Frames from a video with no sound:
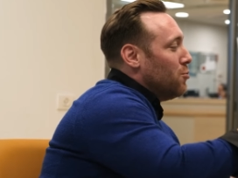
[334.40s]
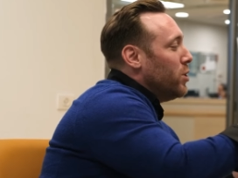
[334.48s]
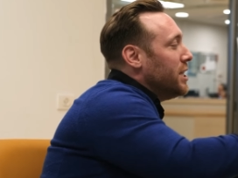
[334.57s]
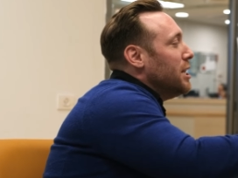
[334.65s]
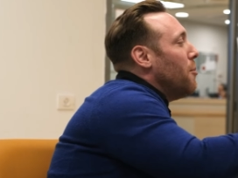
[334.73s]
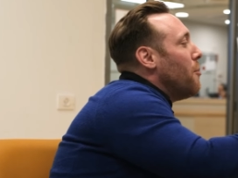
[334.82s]

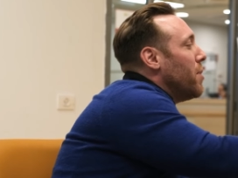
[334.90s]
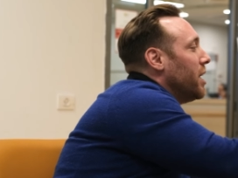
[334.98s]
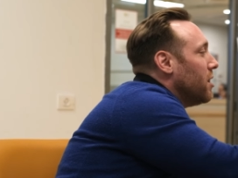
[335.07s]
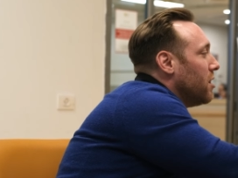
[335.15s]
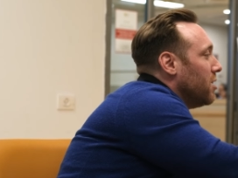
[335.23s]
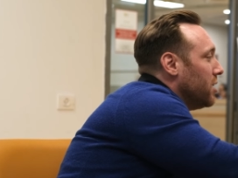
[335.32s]
What's the
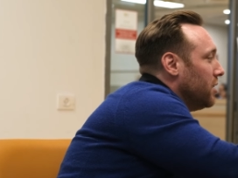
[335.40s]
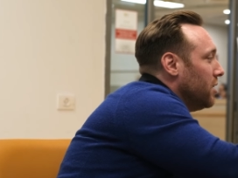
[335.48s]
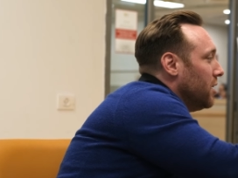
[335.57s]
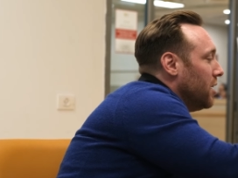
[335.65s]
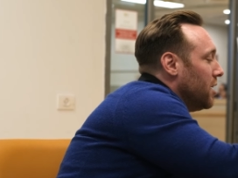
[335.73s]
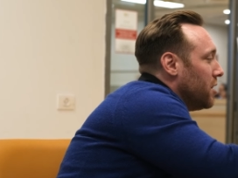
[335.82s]
main thing
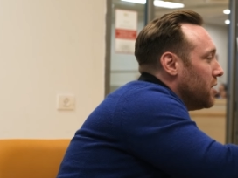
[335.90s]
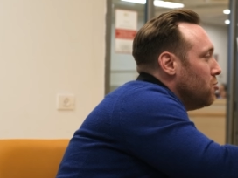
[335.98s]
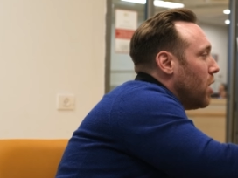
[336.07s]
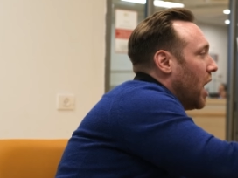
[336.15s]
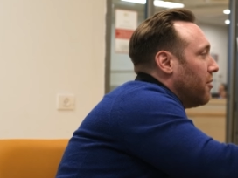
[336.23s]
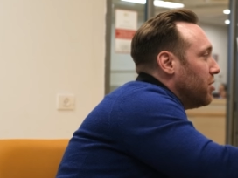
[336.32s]
that you
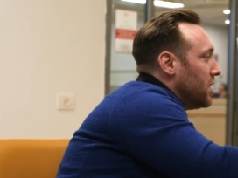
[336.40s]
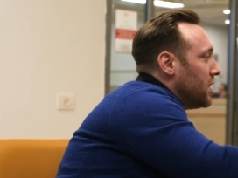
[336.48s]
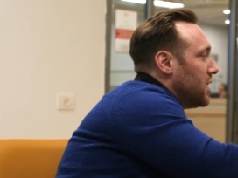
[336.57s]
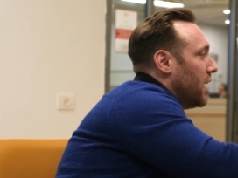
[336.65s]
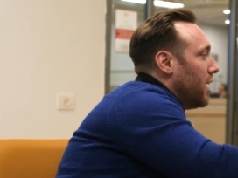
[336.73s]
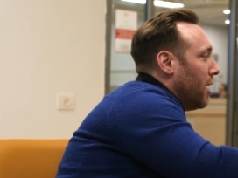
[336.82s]
haven't
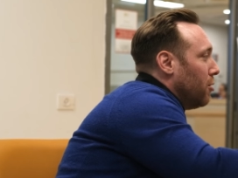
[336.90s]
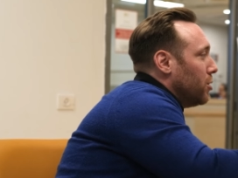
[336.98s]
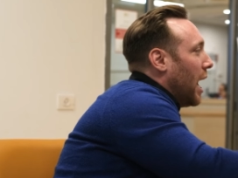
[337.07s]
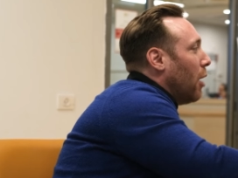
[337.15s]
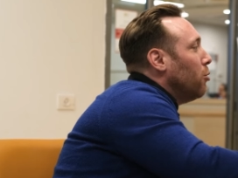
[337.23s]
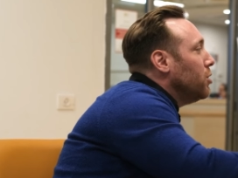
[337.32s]
said out
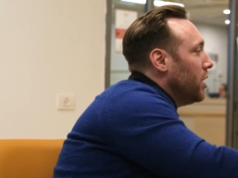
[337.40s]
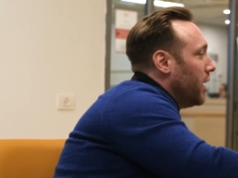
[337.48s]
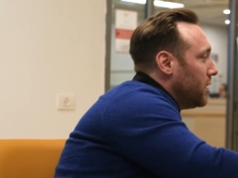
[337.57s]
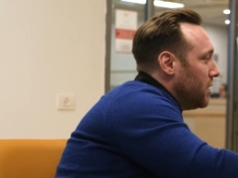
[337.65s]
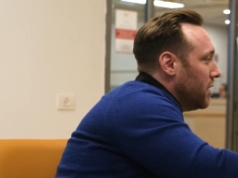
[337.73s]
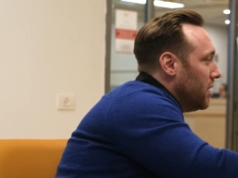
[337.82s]
loud
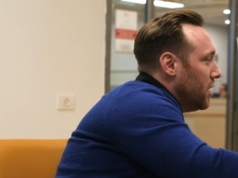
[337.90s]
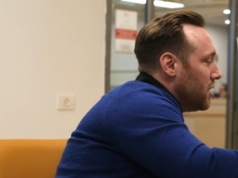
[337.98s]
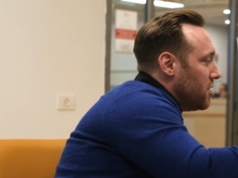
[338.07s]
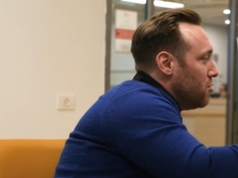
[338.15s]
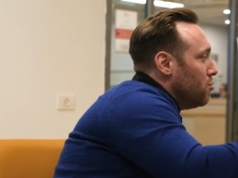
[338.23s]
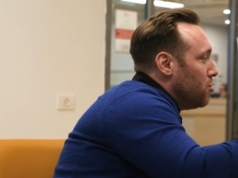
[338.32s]
yet
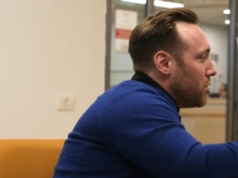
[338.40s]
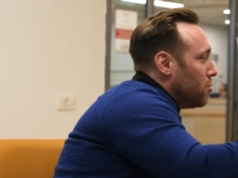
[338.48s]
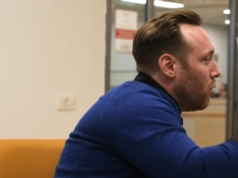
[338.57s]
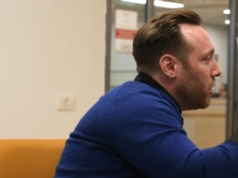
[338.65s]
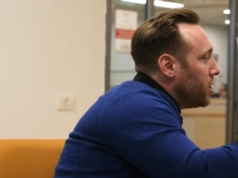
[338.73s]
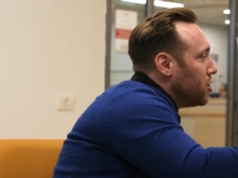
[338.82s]
that you just
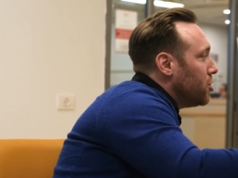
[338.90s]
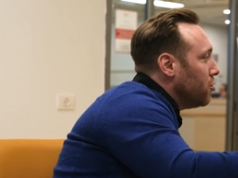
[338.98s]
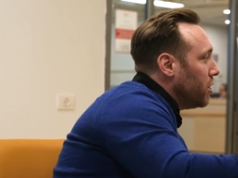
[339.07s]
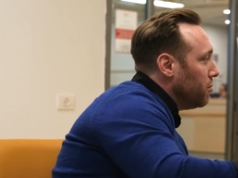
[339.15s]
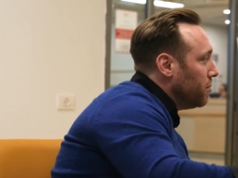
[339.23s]
want to scream?